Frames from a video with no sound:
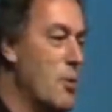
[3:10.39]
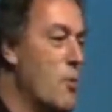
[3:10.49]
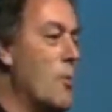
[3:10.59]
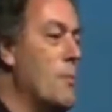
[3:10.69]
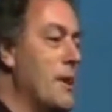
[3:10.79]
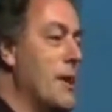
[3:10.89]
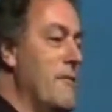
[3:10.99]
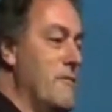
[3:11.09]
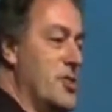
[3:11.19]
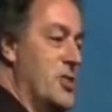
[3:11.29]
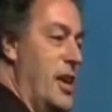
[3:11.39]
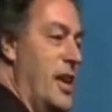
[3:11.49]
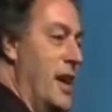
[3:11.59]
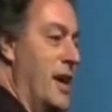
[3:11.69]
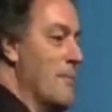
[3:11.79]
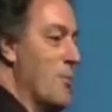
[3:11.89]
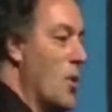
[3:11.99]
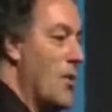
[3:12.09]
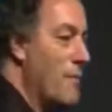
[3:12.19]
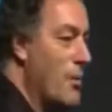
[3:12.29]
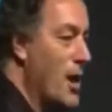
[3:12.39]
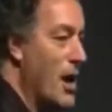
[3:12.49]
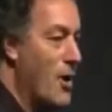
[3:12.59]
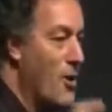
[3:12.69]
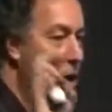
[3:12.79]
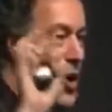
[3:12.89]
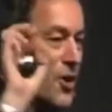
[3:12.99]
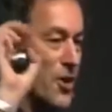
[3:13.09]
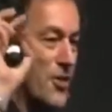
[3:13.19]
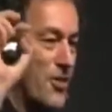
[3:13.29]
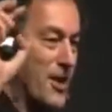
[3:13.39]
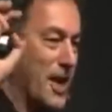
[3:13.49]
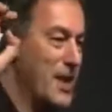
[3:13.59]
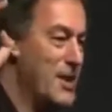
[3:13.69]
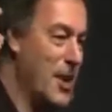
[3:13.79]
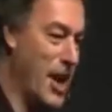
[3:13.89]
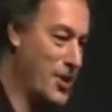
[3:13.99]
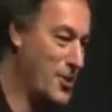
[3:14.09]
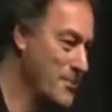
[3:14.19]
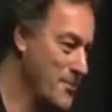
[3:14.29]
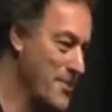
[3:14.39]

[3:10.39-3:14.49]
we won't be even saying anymore that we are on the internet.